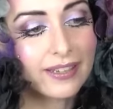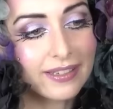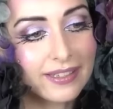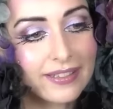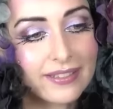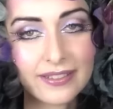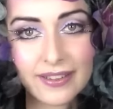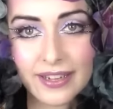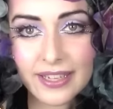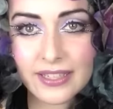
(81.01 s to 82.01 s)
and
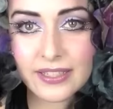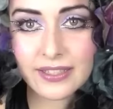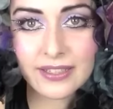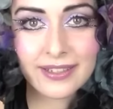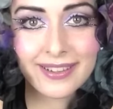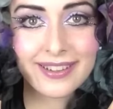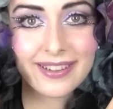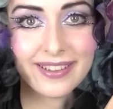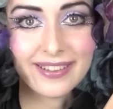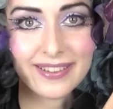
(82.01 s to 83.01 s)
inside,
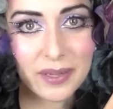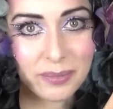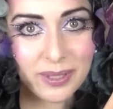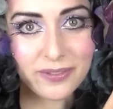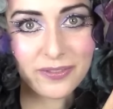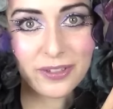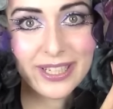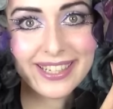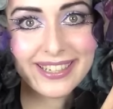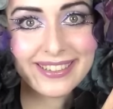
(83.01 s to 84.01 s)
sample of freak.